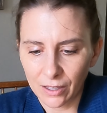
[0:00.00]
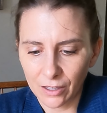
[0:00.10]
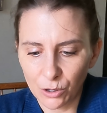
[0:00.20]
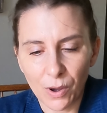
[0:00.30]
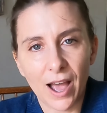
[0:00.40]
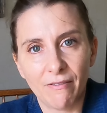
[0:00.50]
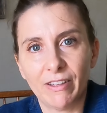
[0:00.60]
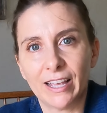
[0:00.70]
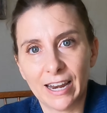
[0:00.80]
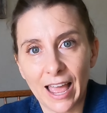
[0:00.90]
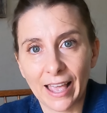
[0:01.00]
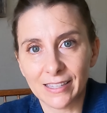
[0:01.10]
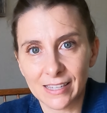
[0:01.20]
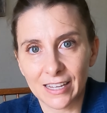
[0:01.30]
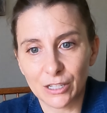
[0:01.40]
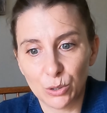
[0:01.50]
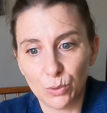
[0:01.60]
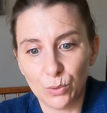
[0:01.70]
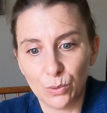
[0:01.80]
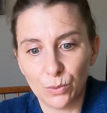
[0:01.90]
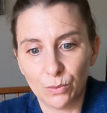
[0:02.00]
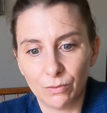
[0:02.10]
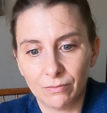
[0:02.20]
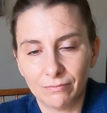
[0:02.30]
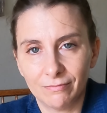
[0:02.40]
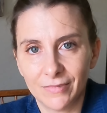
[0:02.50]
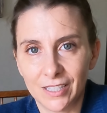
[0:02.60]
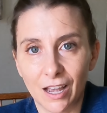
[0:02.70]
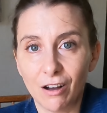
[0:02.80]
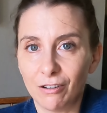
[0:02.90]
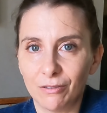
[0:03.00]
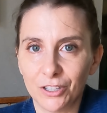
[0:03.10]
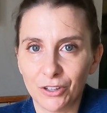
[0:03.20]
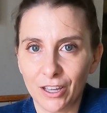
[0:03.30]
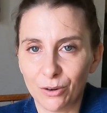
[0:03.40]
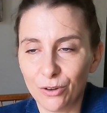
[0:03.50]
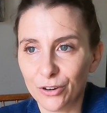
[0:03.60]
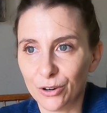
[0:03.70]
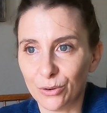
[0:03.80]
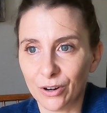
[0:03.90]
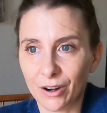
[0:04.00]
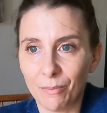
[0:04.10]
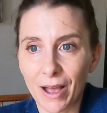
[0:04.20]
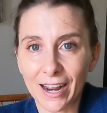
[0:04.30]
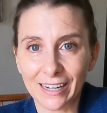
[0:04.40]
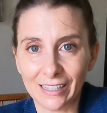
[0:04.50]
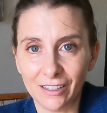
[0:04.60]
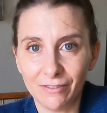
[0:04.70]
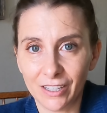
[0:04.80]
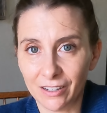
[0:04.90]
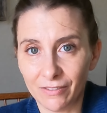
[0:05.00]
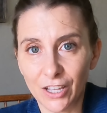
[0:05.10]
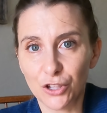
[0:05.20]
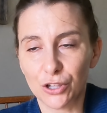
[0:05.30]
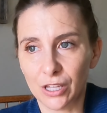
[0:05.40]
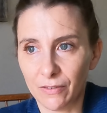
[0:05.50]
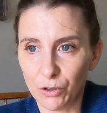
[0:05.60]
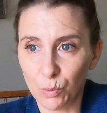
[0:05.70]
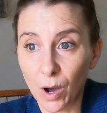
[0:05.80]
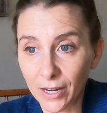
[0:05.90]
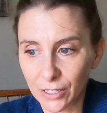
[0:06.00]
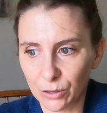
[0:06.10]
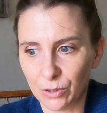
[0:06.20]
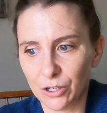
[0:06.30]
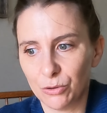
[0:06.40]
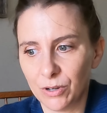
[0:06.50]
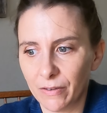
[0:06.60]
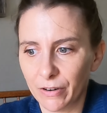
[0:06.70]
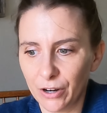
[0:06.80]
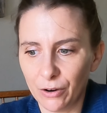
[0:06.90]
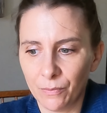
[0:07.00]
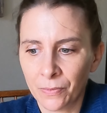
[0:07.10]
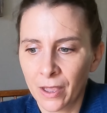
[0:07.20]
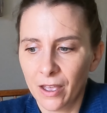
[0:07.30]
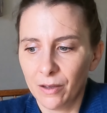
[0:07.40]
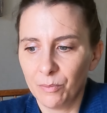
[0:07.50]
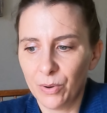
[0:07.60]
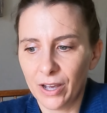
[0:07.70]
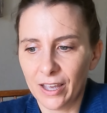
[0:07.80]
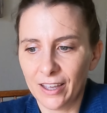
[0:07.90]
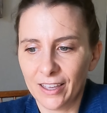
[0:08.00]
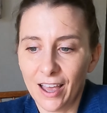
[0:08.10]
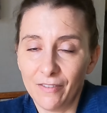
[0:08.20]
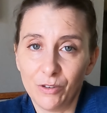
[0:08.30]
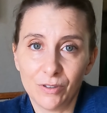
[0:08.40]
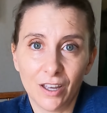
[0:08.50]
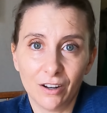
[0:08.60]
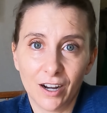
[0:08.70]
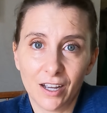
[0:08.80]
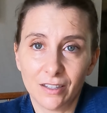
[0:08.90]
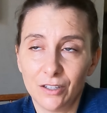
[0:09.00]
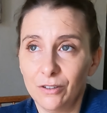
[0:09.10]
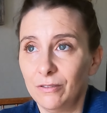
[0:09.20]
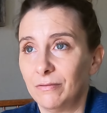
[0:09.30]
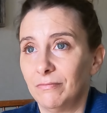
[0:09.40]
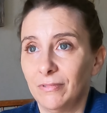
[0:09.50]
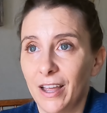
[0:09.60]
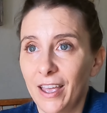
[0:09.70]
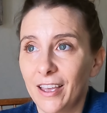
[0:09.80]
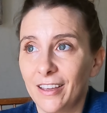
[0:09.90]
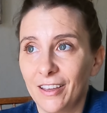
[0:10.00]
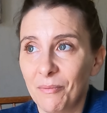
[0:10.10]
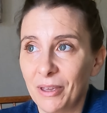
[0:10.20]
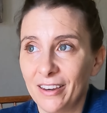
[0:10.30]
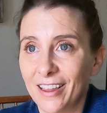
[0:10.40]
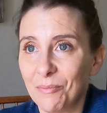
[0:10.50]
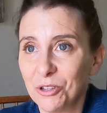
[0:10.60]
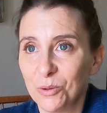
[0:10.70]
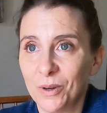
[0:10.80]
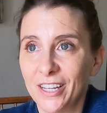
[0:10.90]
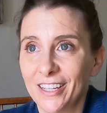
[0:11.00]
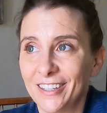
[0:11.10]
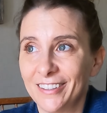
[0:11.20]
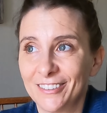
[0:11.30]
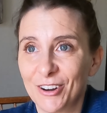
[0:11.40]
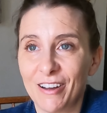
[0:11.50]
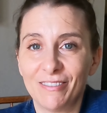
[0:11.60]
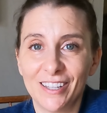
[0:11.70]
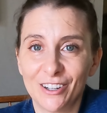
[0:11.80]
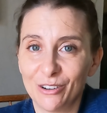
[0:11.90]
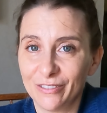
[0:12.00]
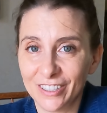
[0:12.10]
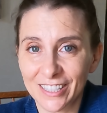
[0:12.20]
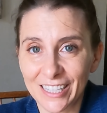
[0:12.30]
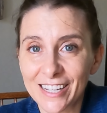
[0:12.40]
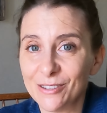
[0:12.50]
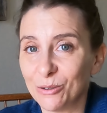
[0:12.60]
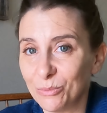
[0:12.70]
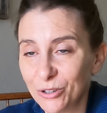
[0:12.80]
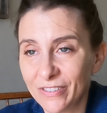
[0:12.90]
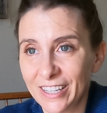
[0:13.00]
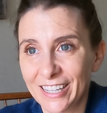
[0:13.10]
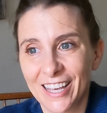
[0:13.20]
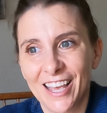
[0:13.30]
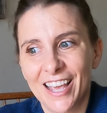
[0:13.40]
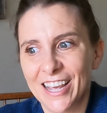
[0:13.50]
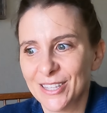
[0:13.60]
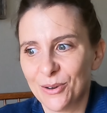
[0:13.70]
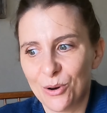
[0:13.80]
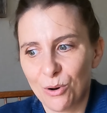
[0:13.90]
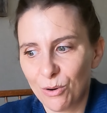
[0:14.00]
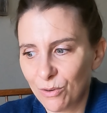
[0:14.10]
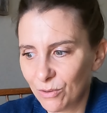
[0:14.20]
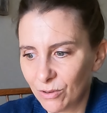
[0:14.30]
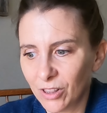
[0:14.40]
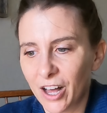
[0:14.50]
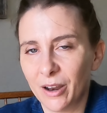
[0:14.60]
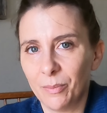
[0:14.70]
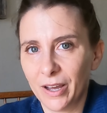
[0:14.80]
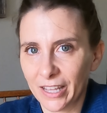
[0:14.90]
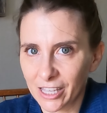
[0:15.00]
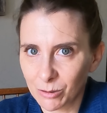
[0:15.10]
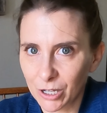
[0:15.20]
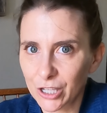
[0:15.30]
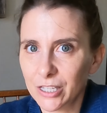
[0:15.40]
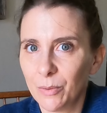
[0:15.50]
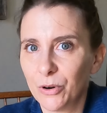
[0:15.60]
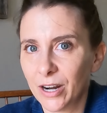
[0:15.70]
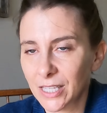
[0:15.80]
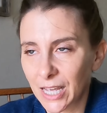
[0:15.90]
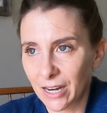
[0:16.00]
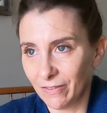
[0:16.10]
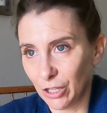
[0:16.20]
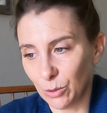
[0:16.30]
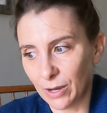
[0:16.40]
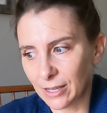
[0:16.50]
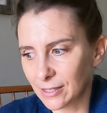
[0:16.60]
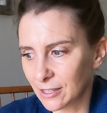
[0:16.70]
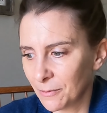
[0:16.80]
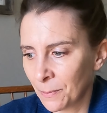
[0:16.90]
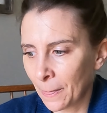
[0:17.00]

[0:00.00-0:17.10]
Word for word: you have like an asset to sell when you get older or come back and live it eventually if you want to, because you never know. But yeah, if you sell your house too, hey, I mean, that much money traveling or overseas or moving is a whole lot of money, especially somewhere outside of the US.